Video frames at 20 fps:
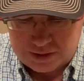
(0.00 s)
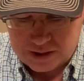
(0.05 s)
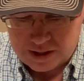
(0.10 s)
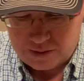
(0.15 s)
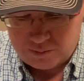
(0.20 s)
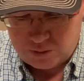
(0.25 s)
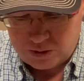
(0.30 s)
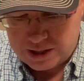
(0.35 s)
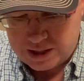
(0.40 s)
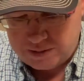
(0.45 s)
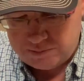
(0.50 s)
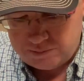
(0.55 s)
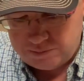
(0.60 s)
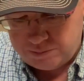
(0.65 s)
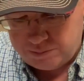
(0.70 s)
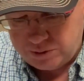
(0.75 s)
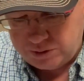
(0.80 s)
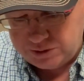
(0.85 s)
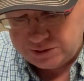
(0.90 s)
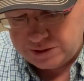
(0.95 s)
time when I'm
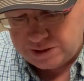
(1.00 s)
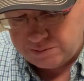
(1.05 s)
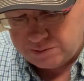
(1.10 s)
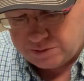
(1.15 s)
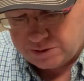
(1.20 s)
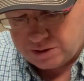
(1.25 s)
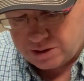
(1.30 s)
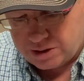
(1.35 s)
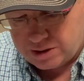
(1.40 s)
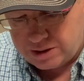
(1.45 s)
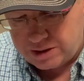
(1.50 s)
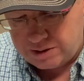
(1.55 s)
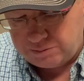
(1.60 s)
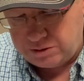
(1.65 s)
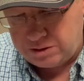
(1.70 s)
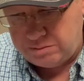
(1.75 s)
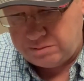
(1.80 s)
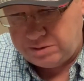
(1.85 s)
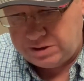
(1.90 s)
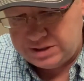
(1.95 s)
putting something on it, I'm
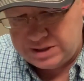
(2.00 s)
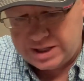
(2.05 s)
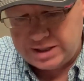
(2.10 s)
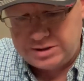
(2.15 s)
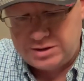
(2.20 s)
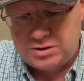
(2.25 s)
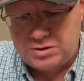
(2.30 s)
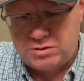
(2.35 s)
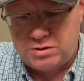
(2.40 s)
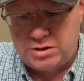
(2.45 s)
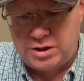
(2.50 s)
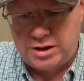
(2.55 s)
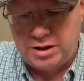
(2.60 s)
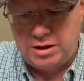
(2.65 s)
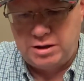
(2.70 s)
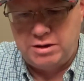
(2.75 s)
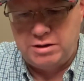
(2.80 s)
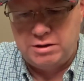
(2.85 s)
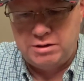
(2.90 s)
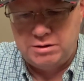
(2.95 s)
going to be Texas
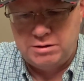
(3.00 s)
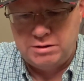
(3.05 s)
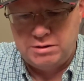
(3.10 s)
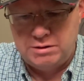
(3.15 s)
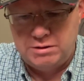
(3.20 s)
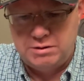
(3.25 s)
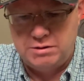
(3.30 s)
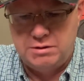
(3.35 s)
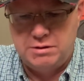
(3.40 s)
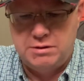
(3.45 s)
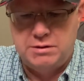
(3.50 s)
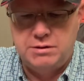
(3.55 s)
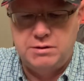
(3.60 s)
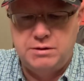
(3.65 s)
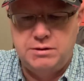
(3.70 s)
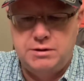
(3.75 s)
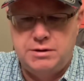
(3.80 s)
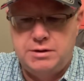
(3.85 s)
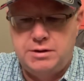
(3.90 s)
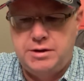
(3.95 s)
rigging.
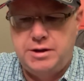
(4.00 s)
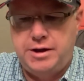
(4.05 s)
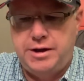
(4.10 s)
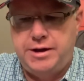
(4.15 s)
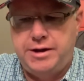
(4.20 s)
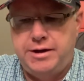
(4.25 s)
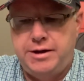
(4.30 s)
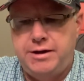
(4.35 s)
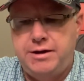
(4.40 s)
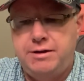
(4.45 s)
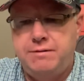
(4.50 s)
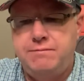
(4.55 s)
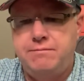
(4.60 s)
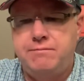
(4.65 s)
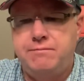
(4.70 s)
It's not